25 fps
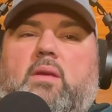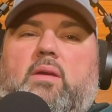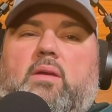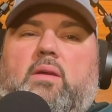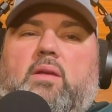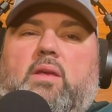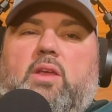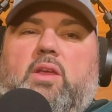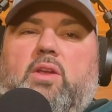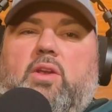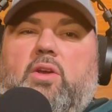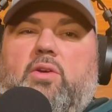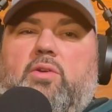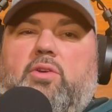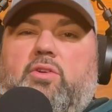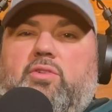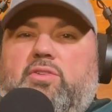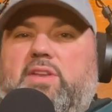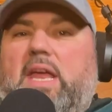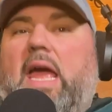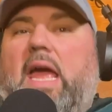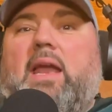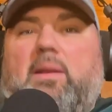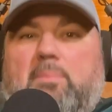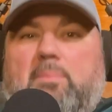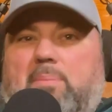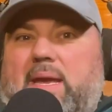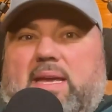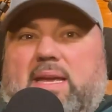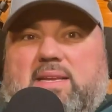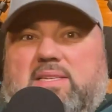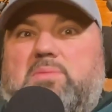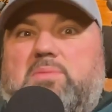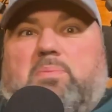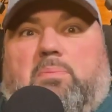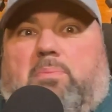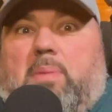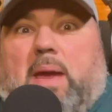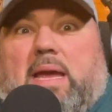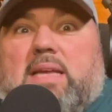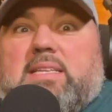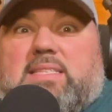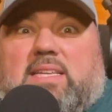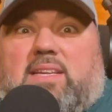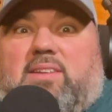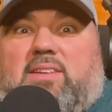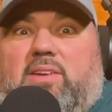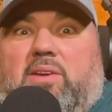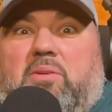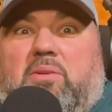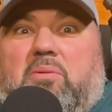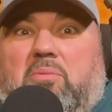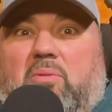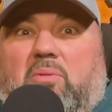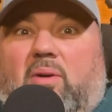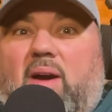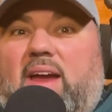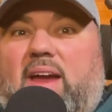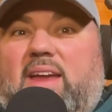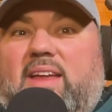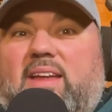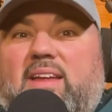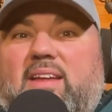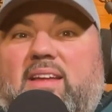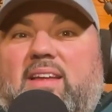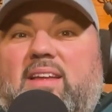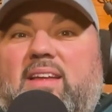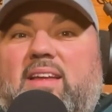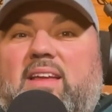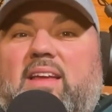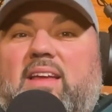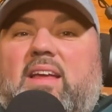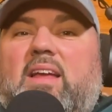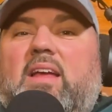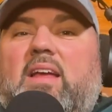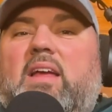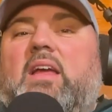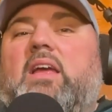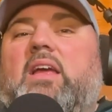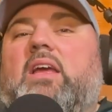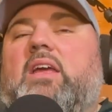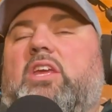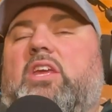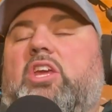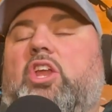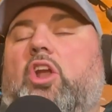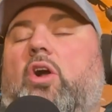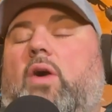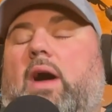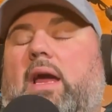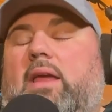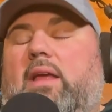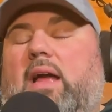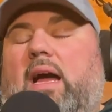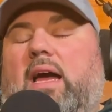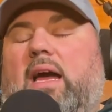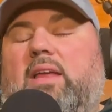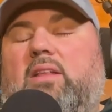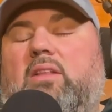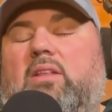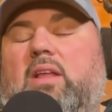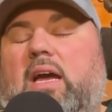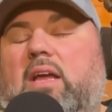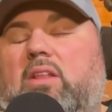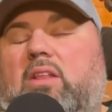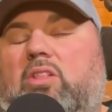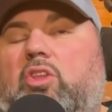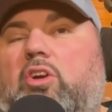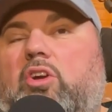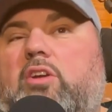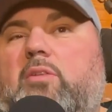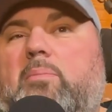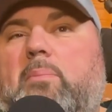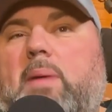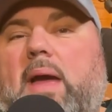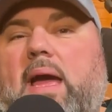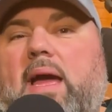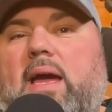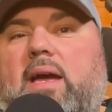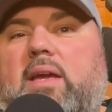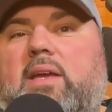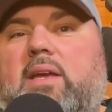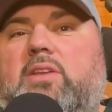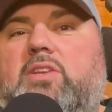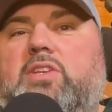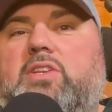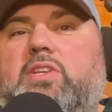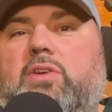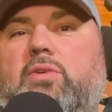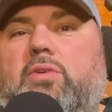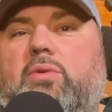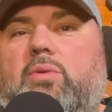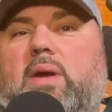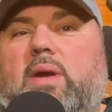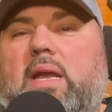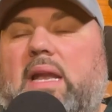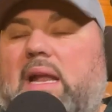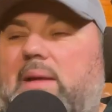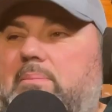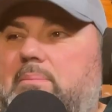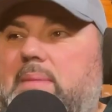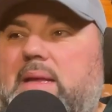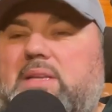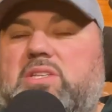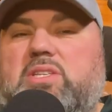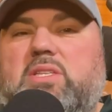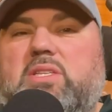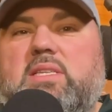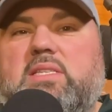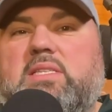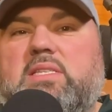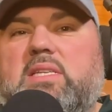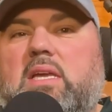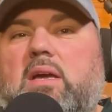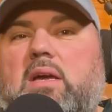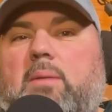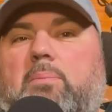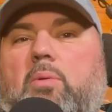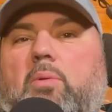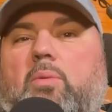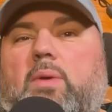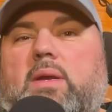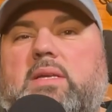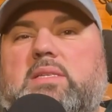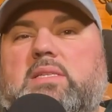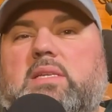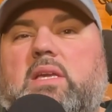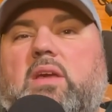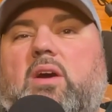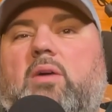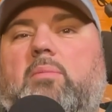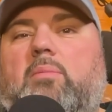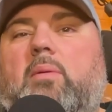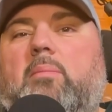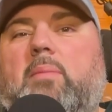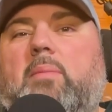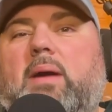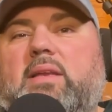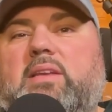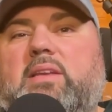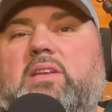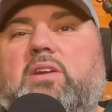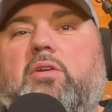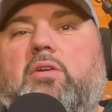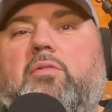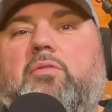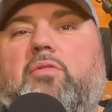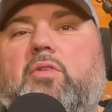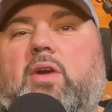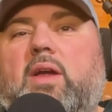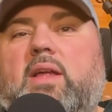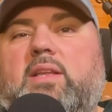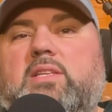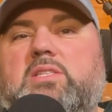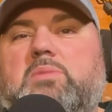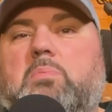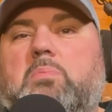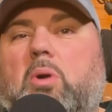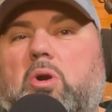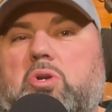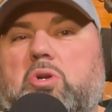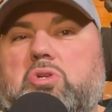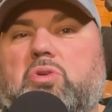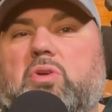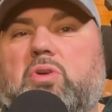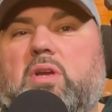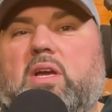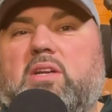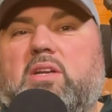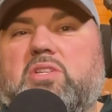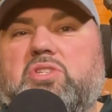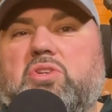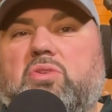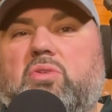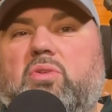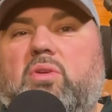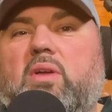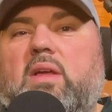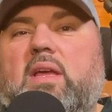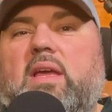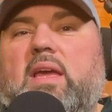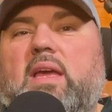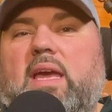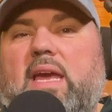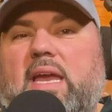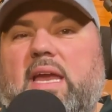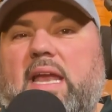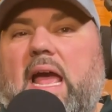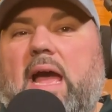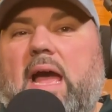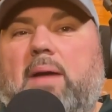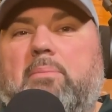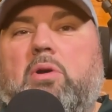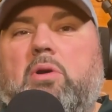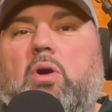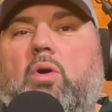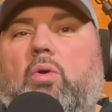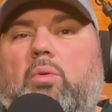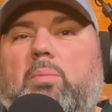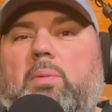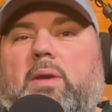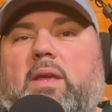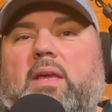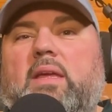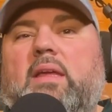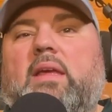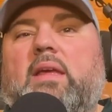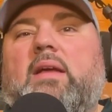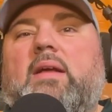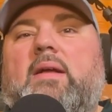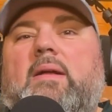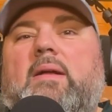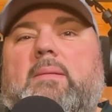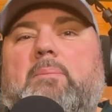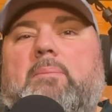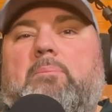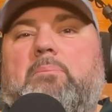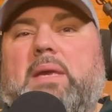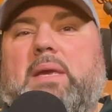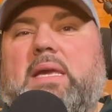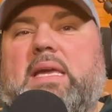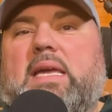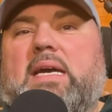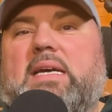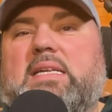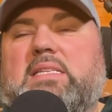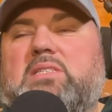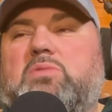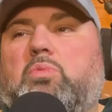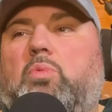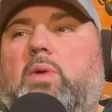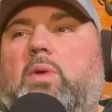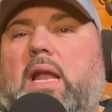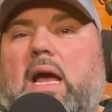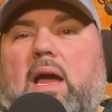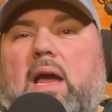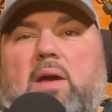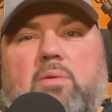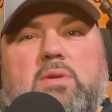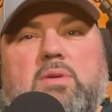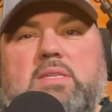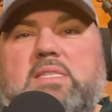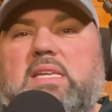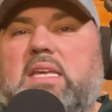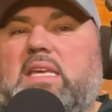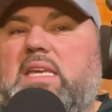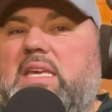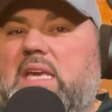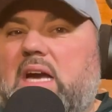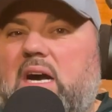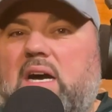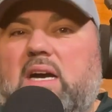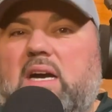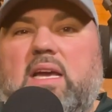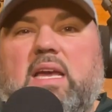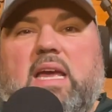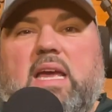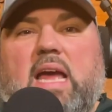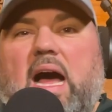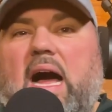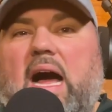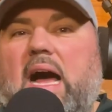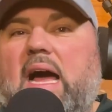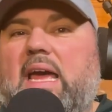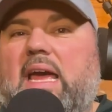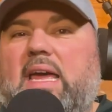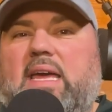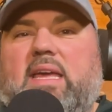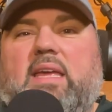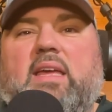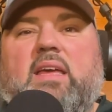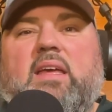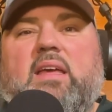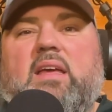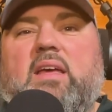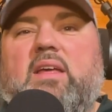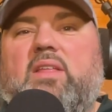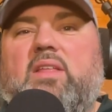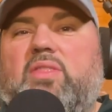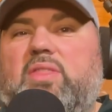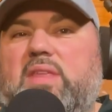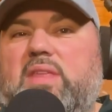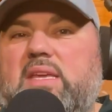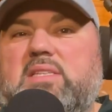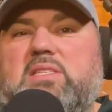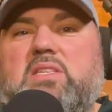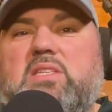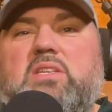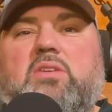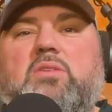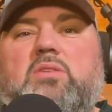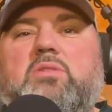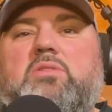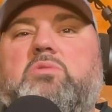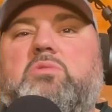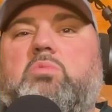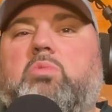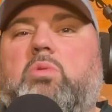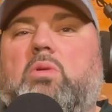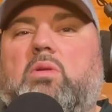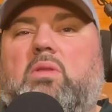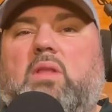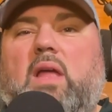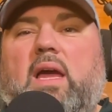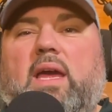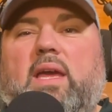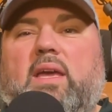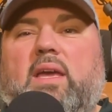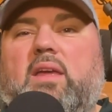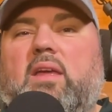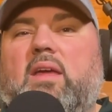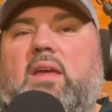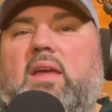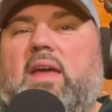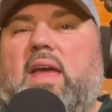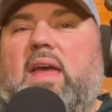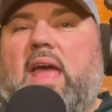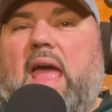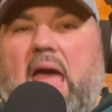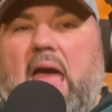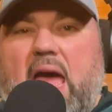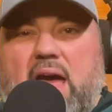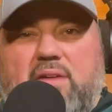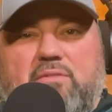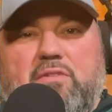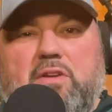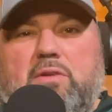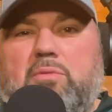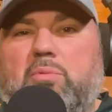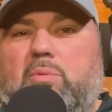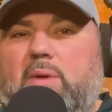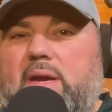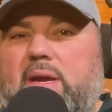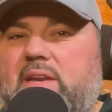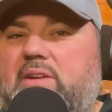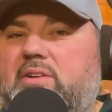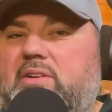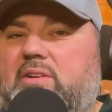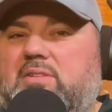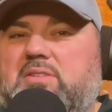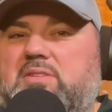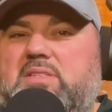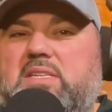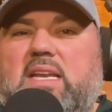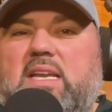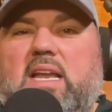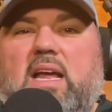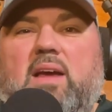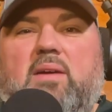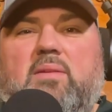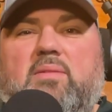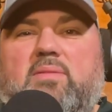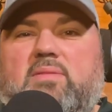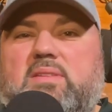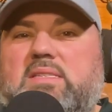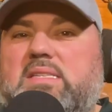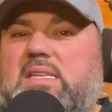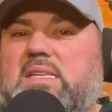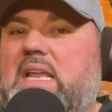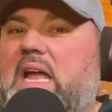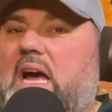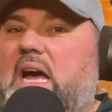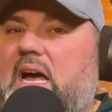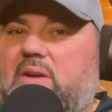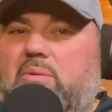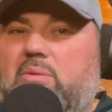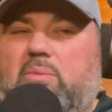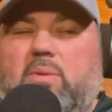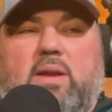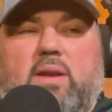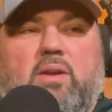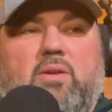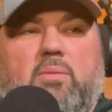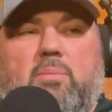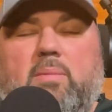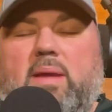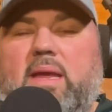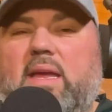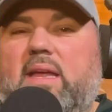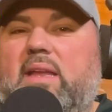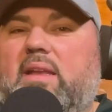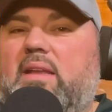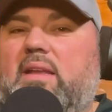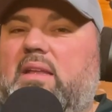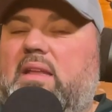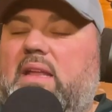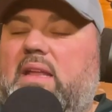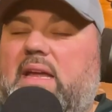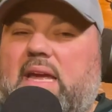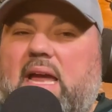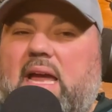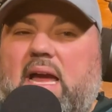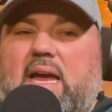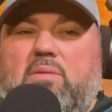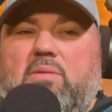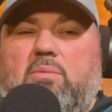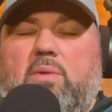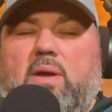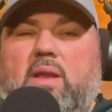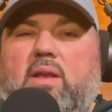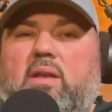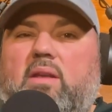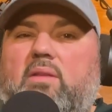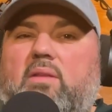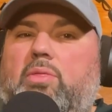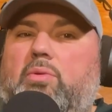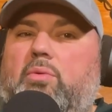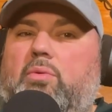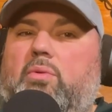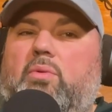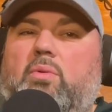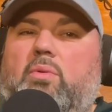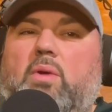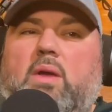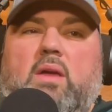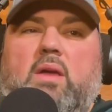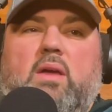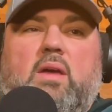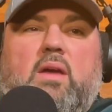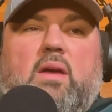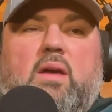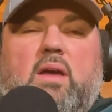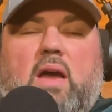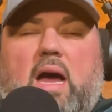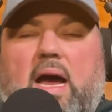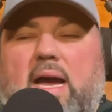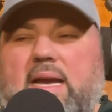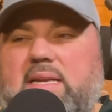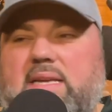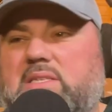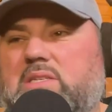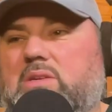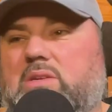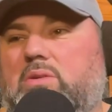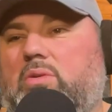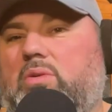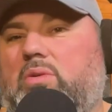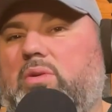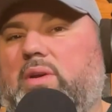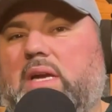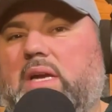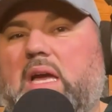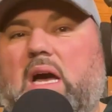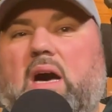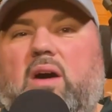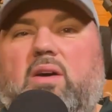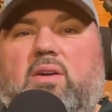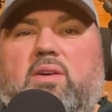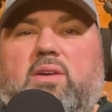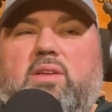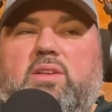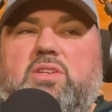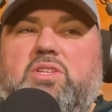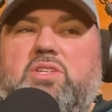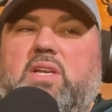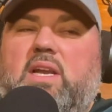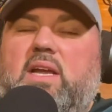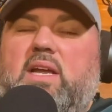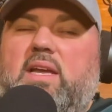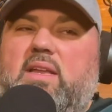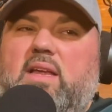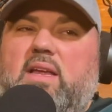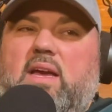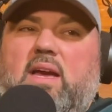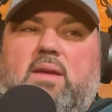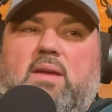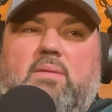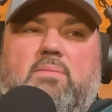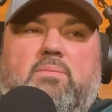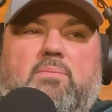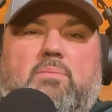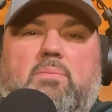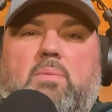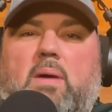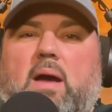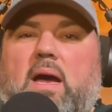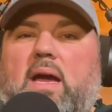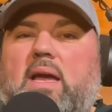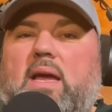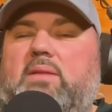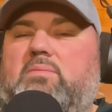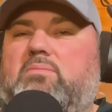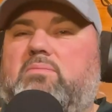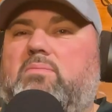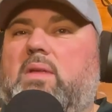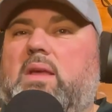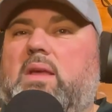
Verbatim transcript: you know, your database basically. Right. You know, I, I, I look back to, and I mentioned this a couple weeks ago, but my dear friends, Marshall Gudgel and Ab Colby, because when I was a young guy, these dudes were like avid readers, and I was not a reader, man. Like I went through high school and college, and I I I